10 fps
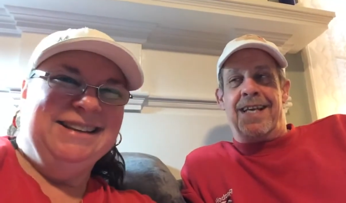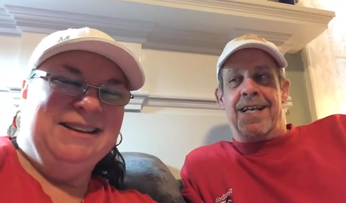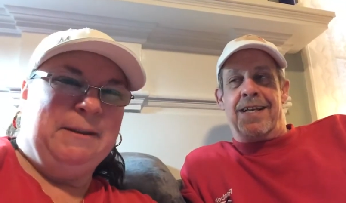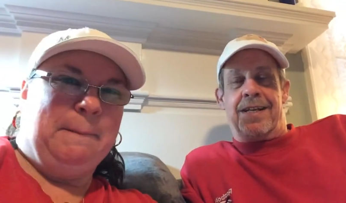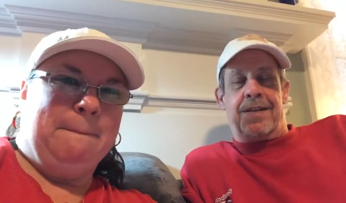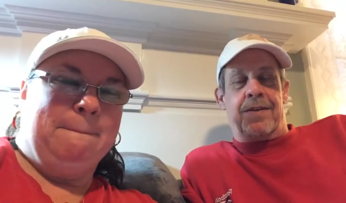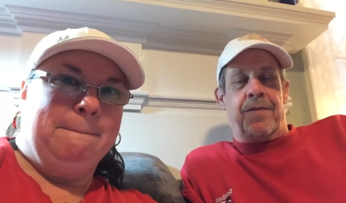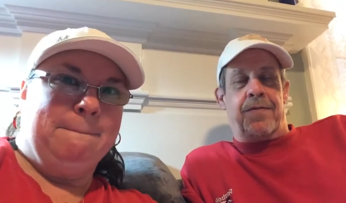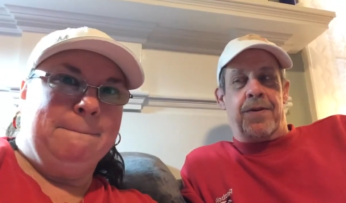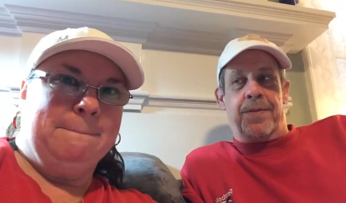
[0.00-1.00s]
Speaker 1: he had to
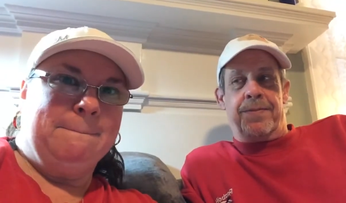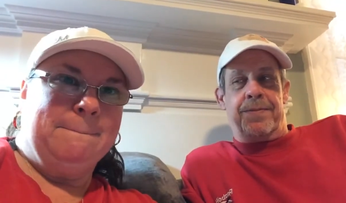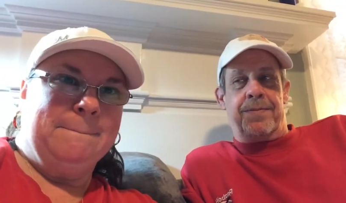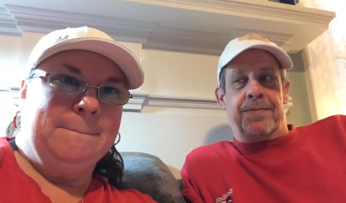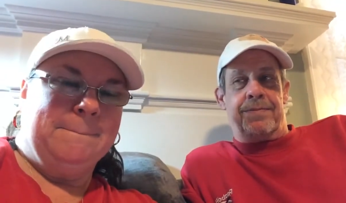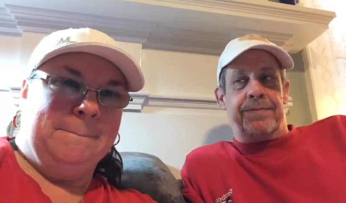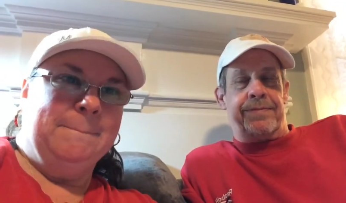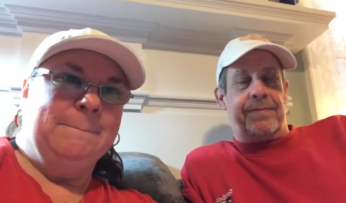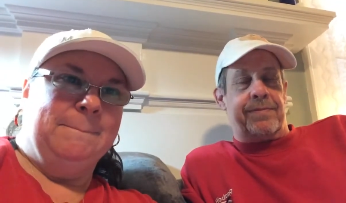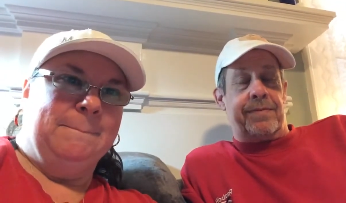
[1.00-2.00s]
go from
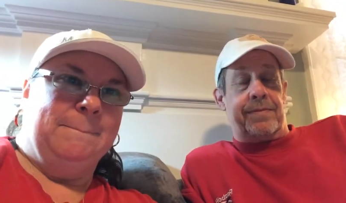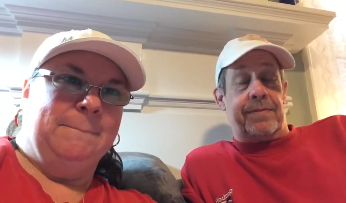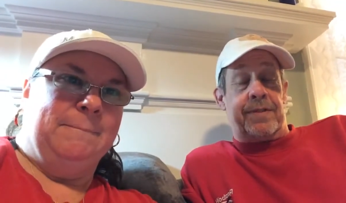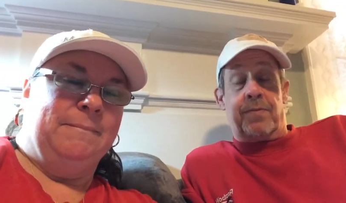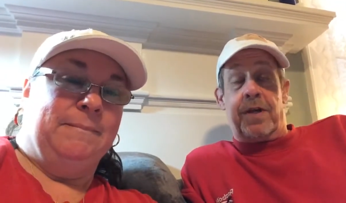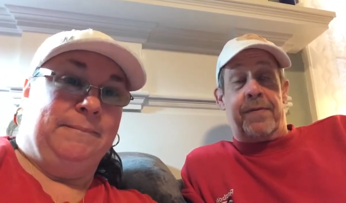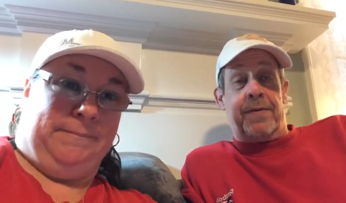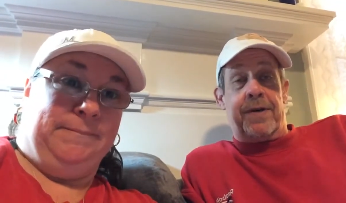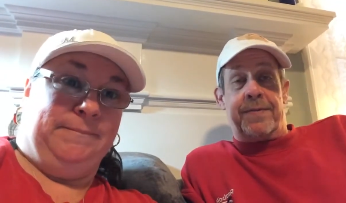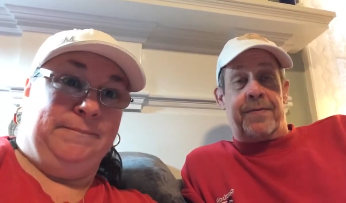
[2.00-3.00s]
whatever
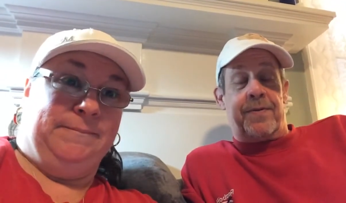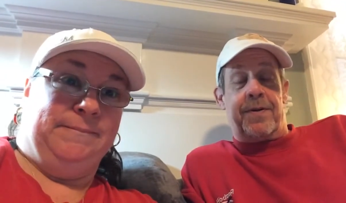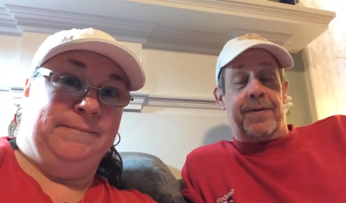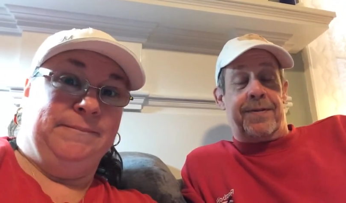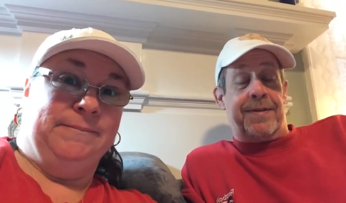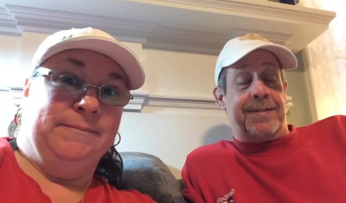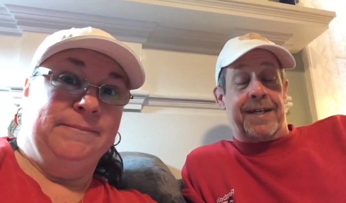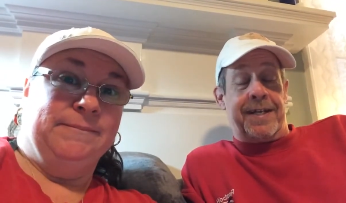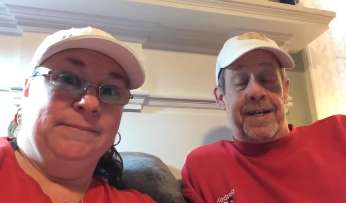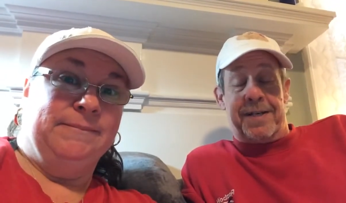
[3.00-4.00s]
he was before he's
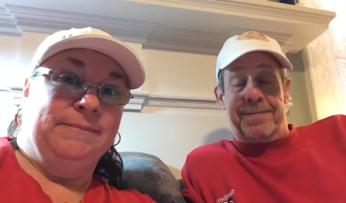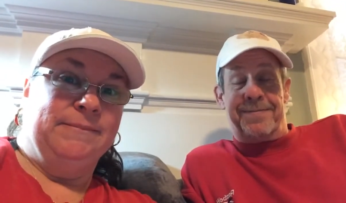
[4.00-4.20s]
not now.